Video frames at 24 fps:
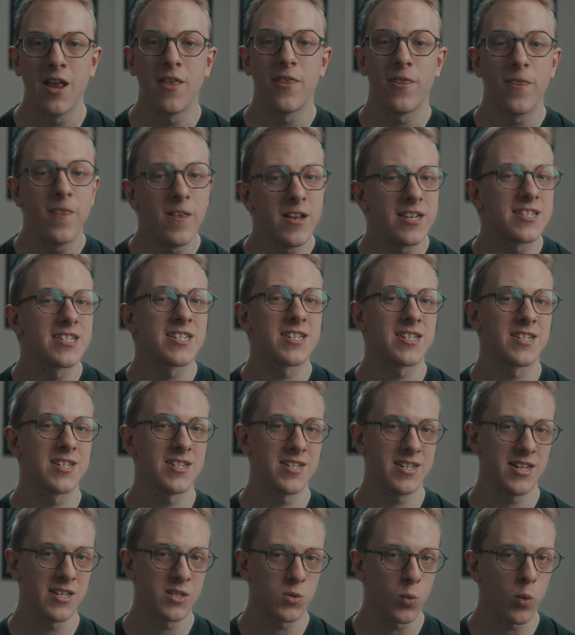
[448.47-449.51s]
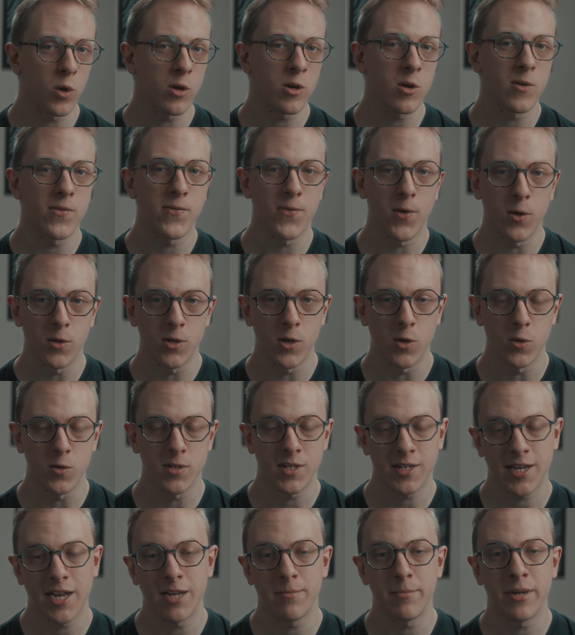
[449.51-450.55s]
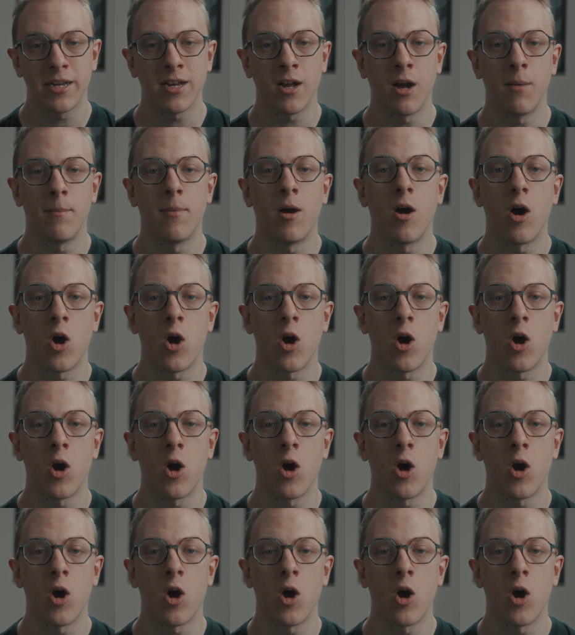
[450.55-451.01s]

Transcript: This is where your photos can become